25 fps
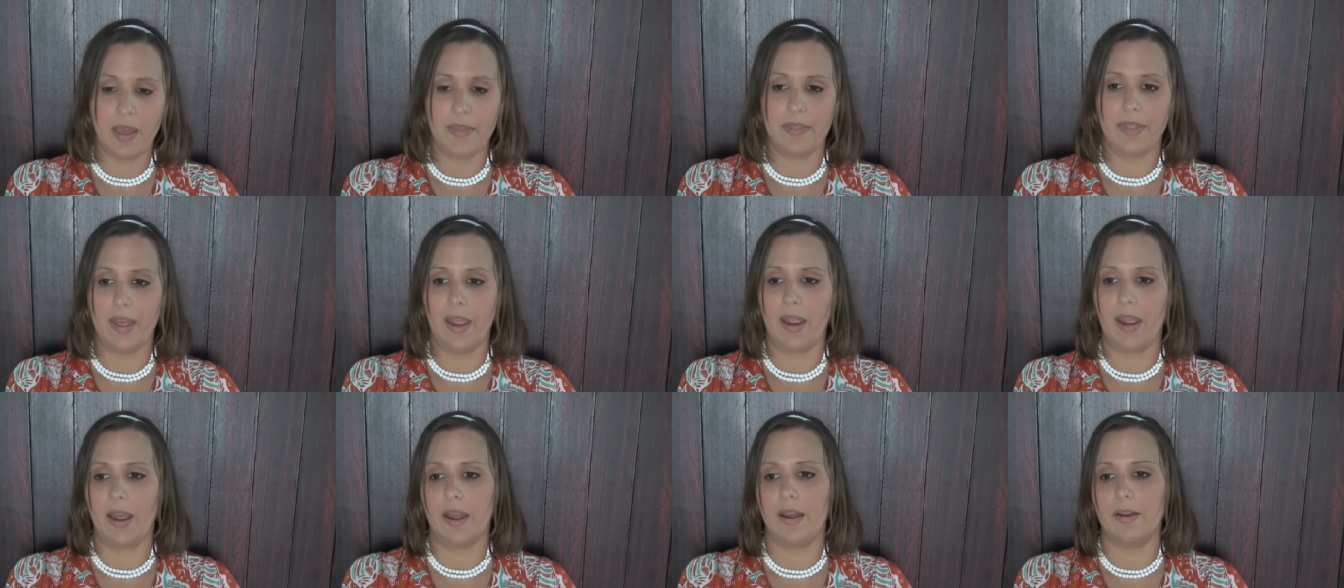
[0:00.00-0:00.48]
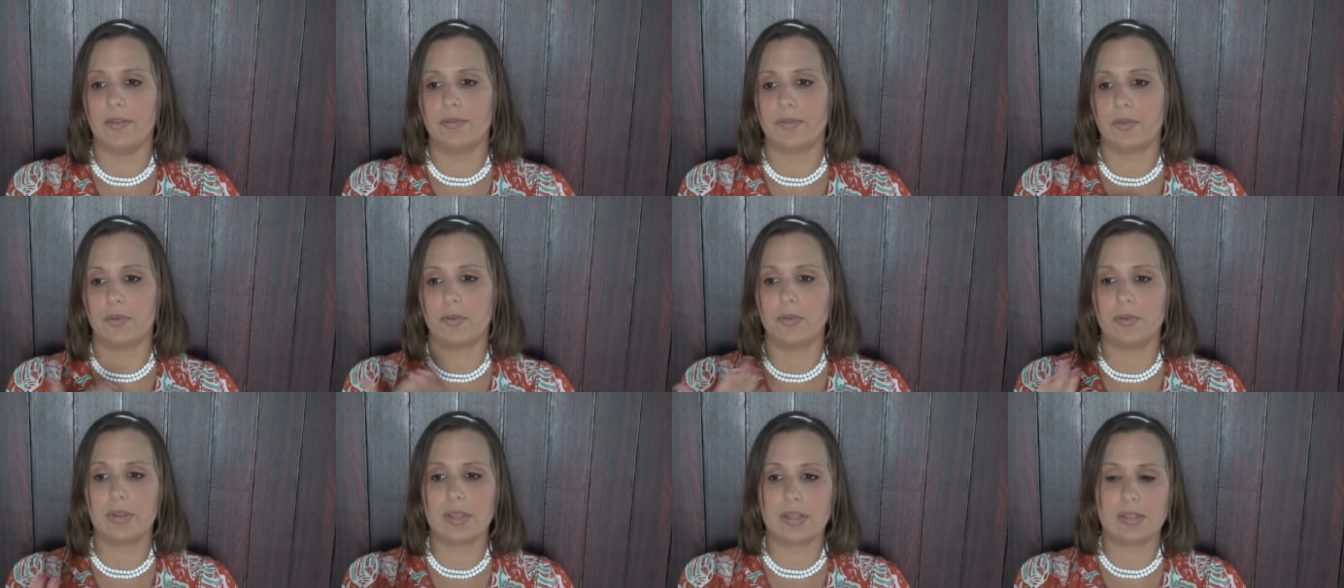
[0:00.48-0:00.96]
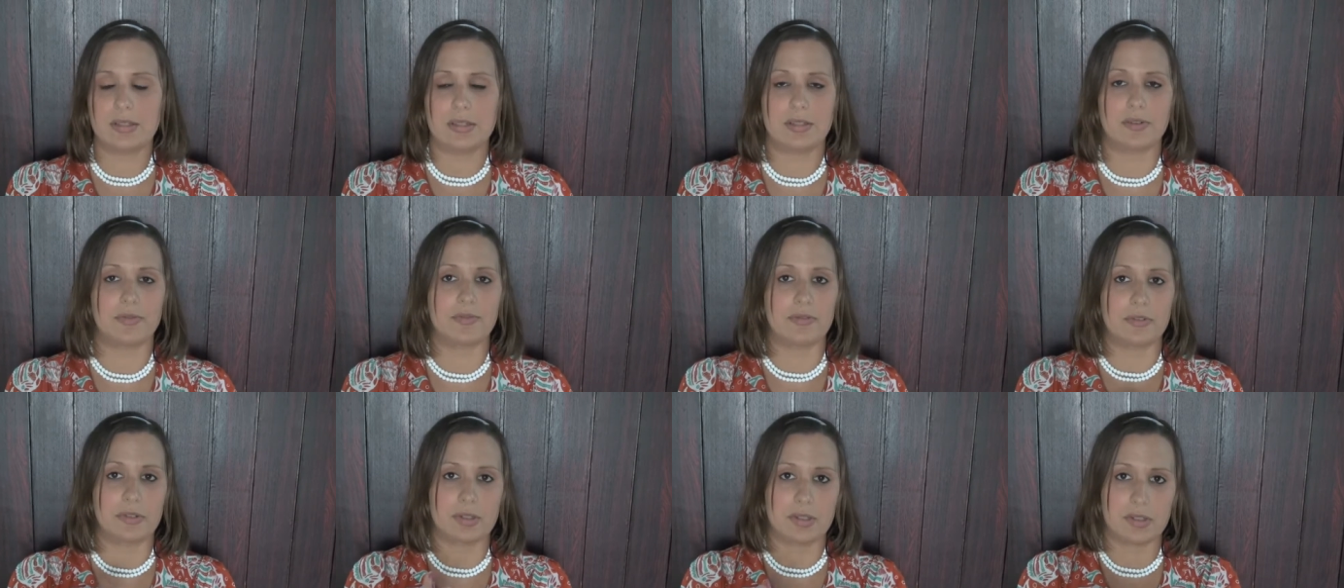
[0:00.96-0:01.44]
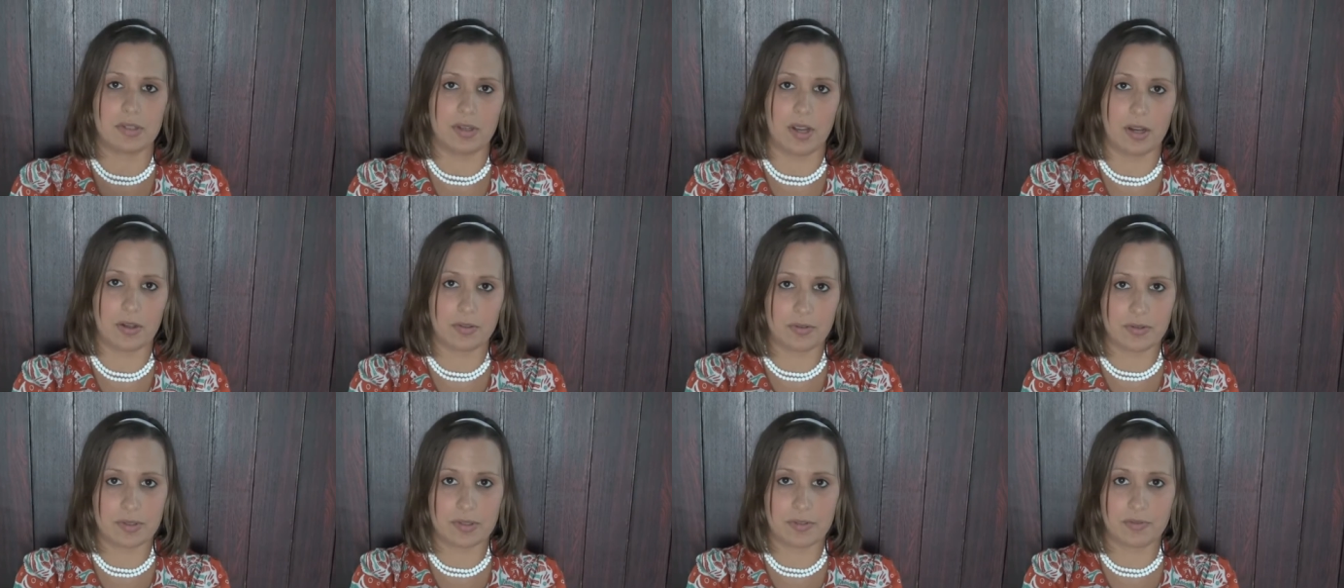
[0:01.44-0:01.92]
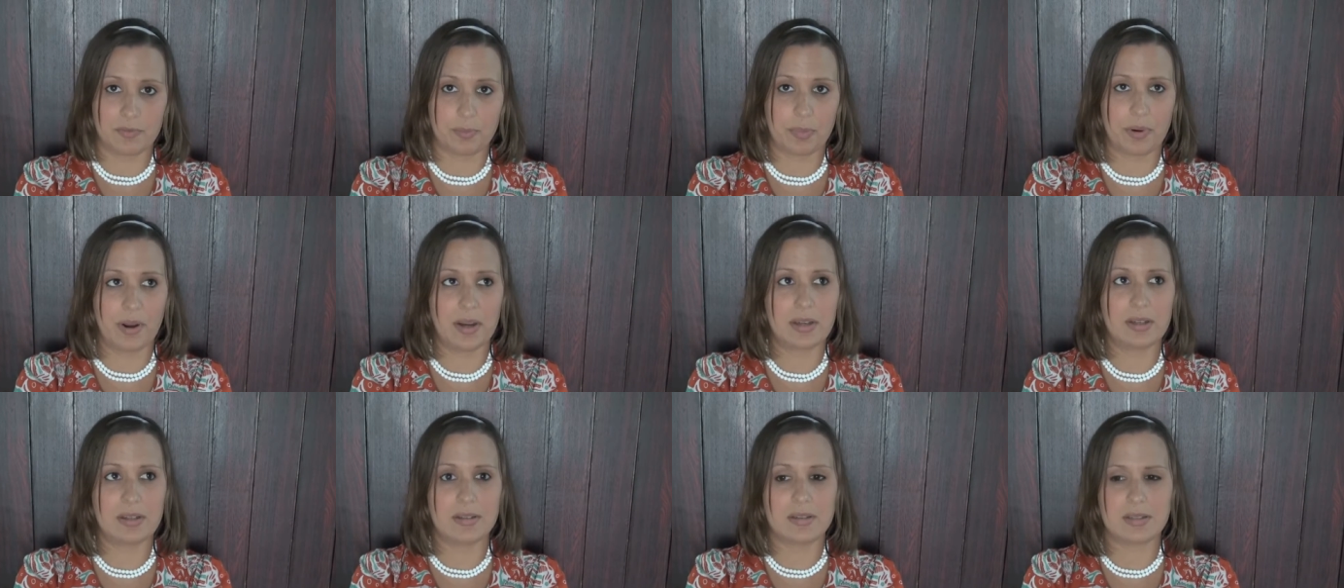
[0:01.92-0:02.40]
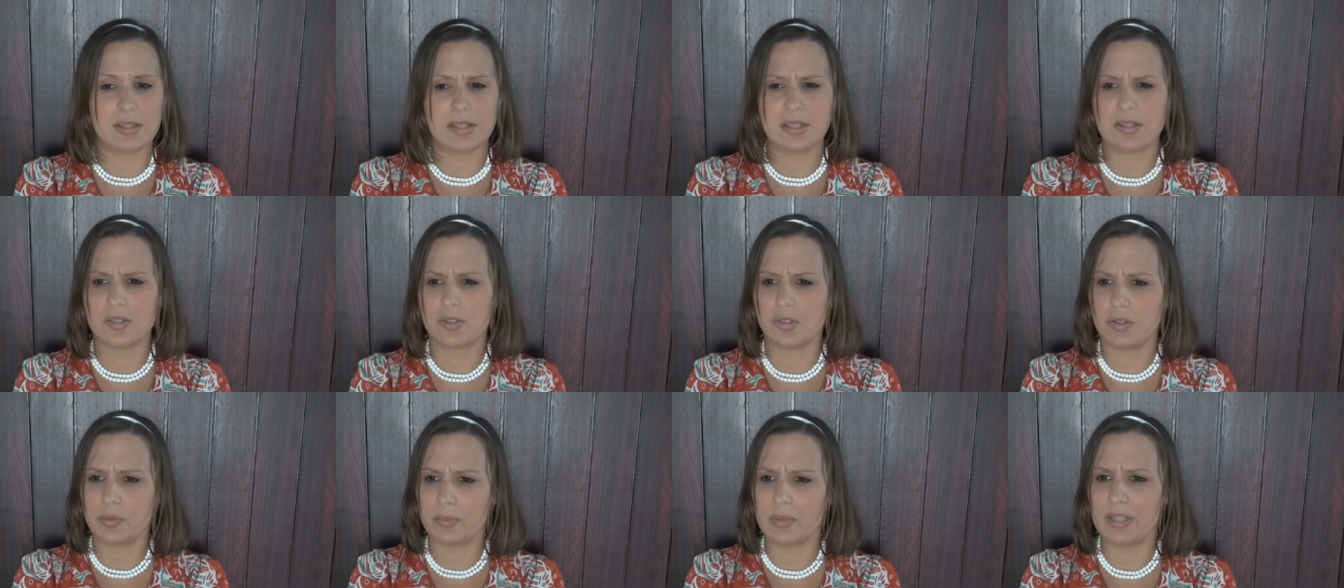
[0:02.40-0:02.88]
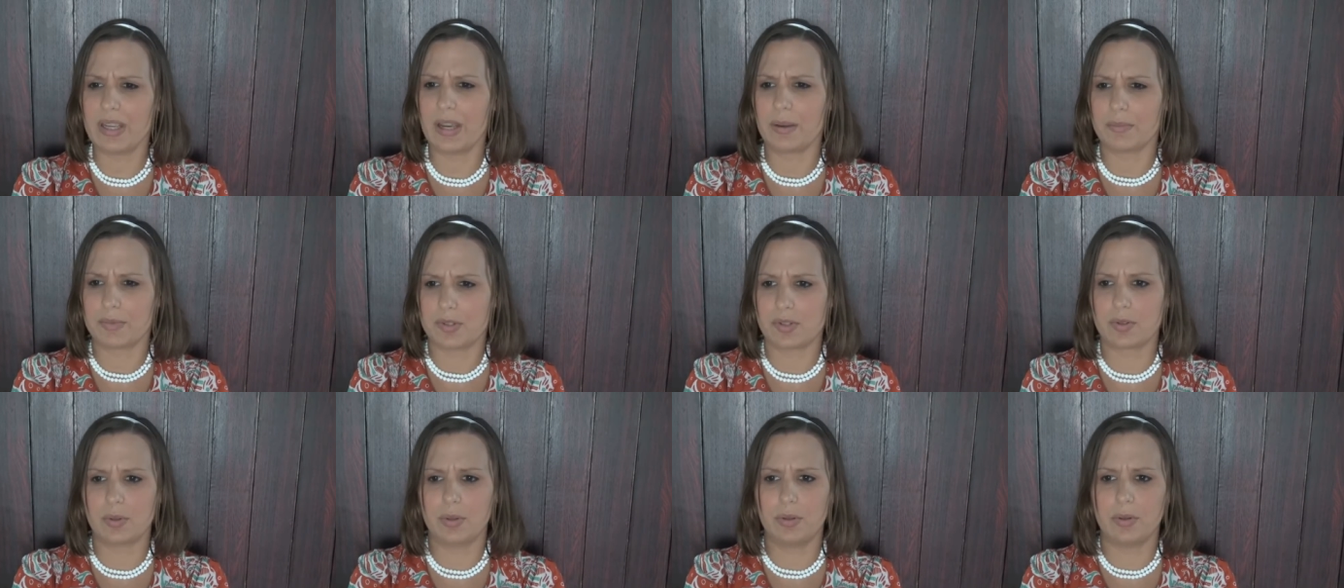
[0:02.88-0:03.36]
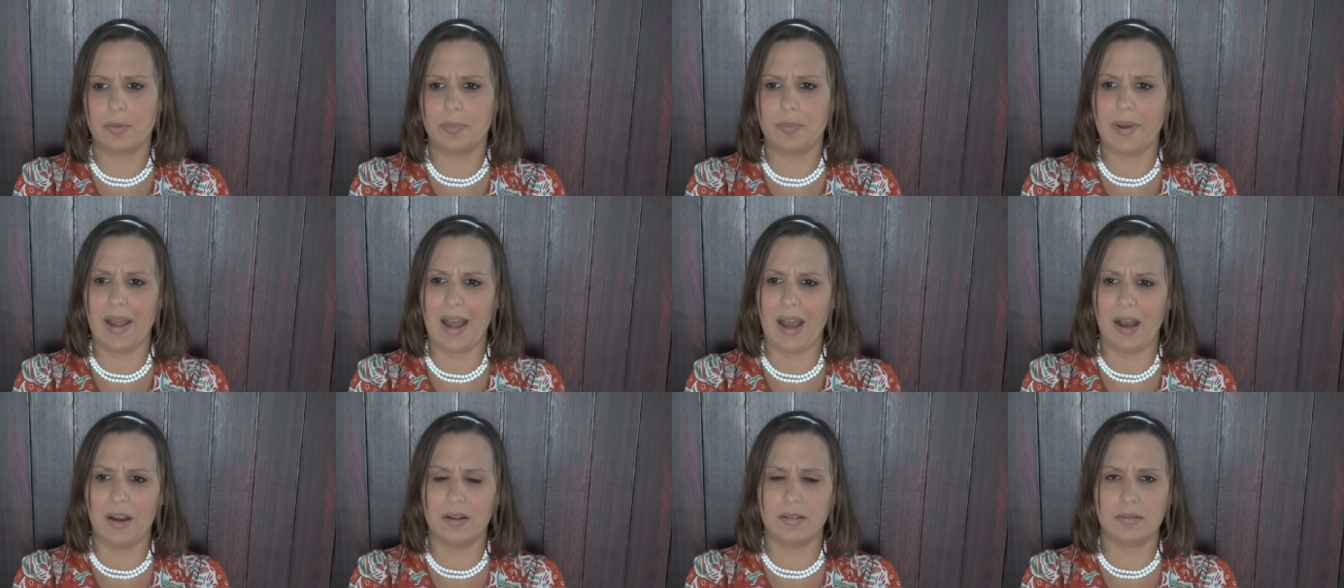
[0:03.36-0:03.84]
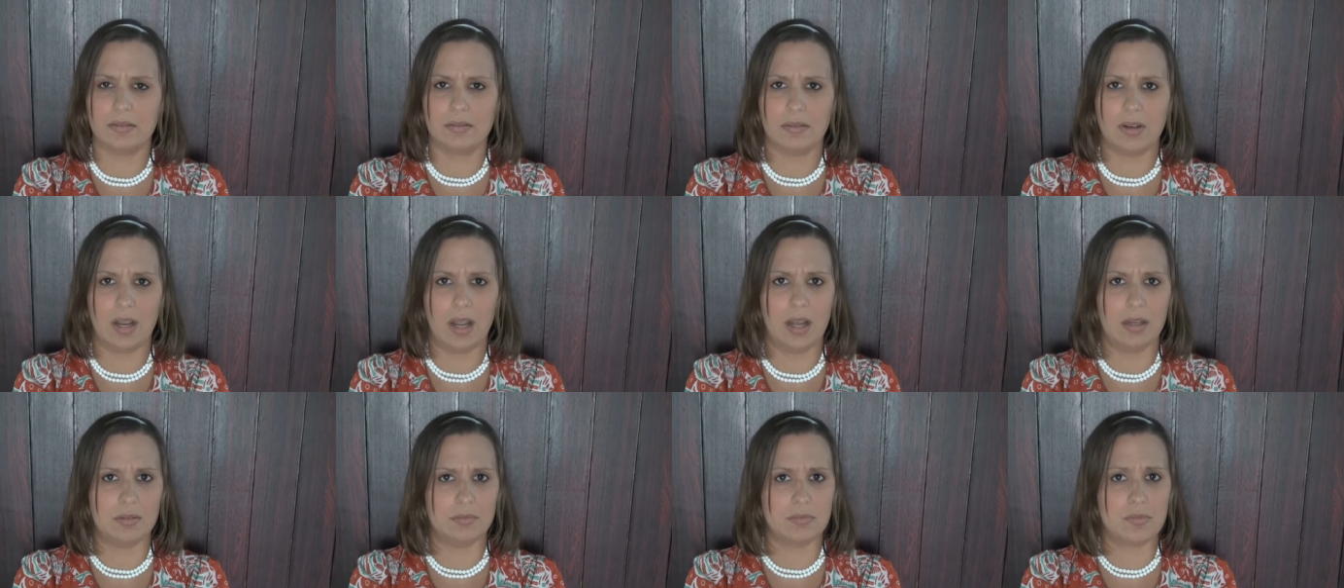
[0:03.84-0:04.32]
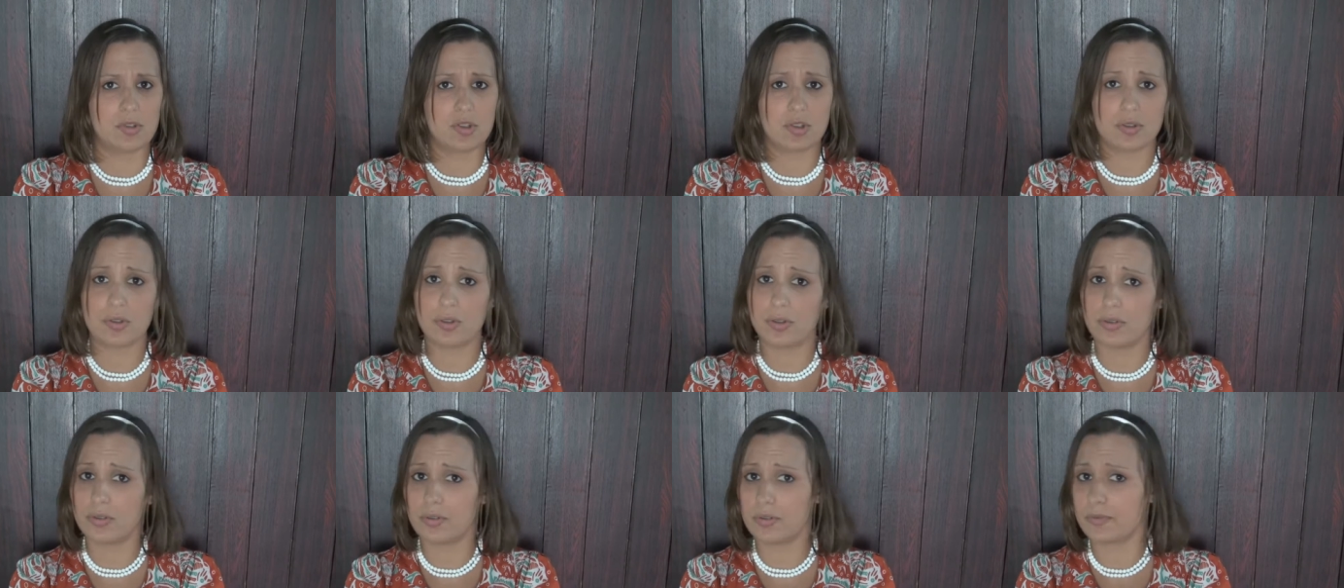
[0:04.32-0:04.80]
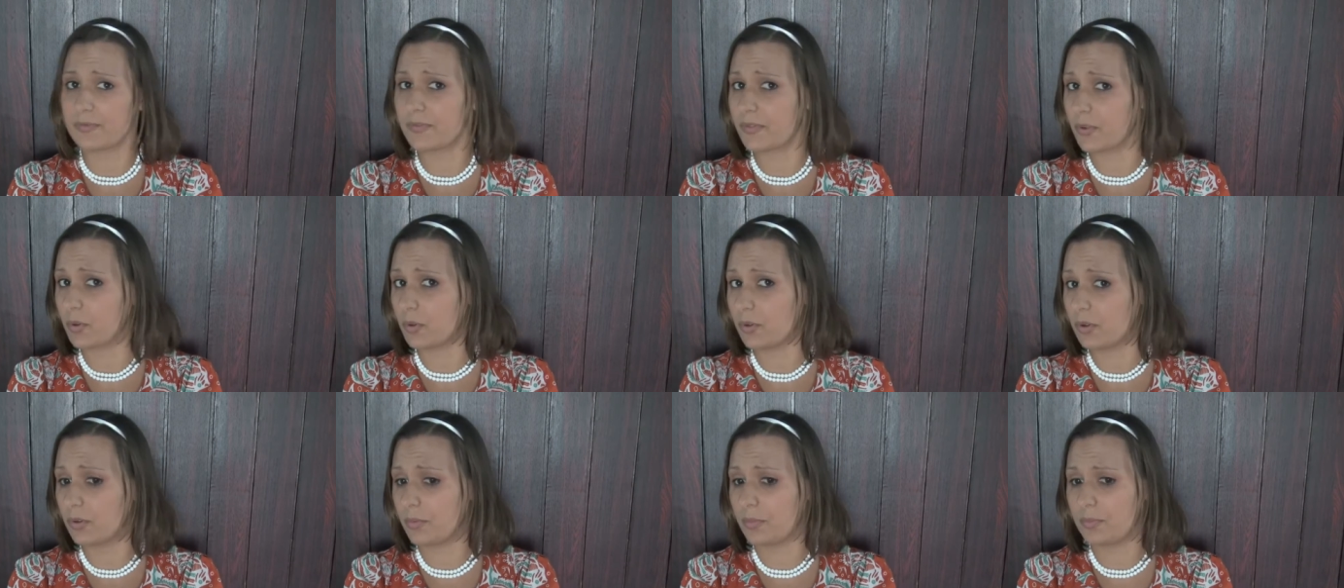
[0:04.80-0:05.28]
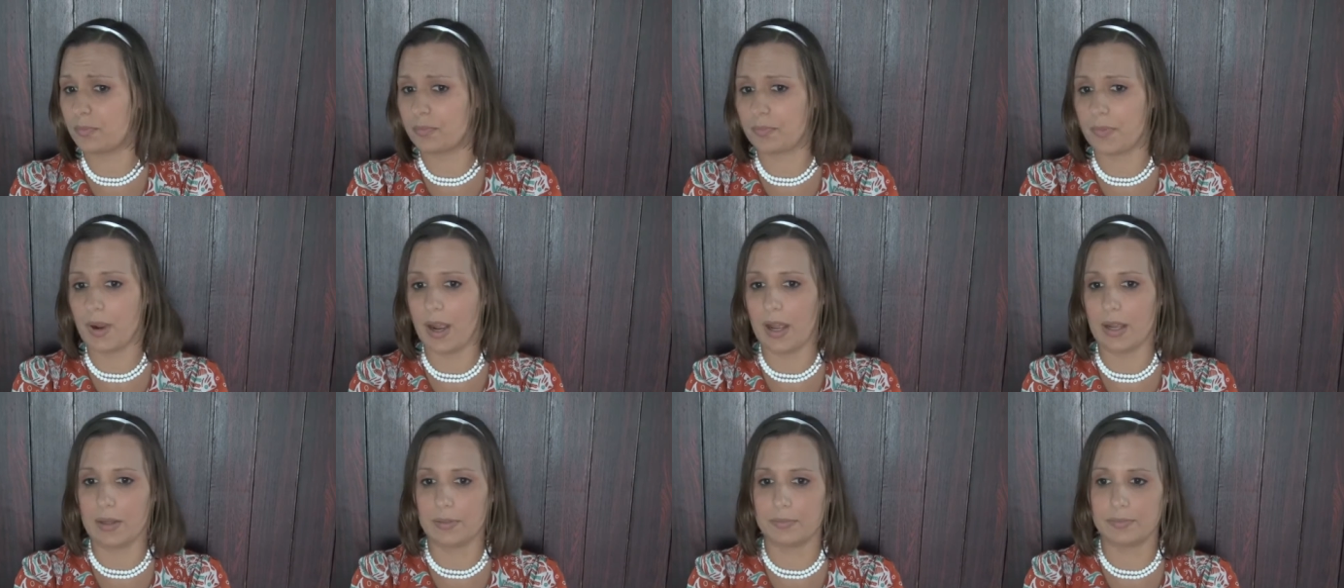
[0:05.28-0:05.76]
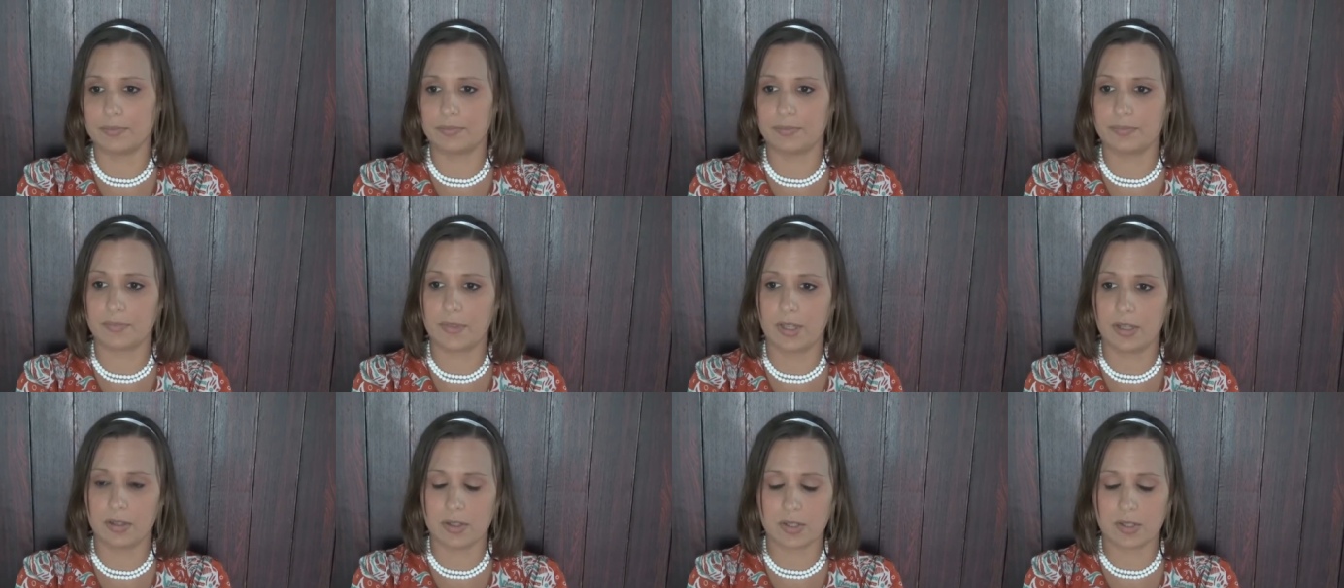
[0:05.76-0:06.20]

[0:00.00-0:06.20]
They have all these different cycles of pregnancies, normally up to about um, two to four um,